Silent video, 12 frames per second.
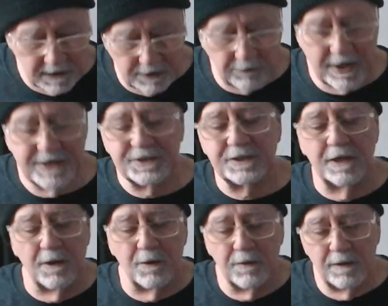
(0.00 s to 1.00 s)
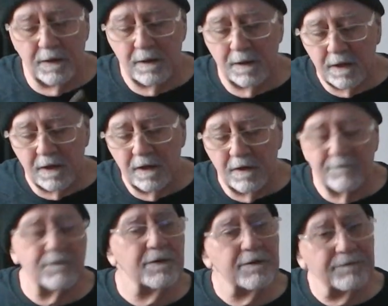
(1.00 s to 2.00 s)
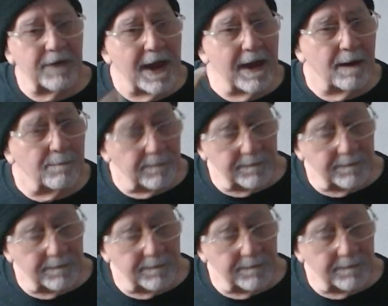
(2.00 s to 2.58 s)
grace note for the flam.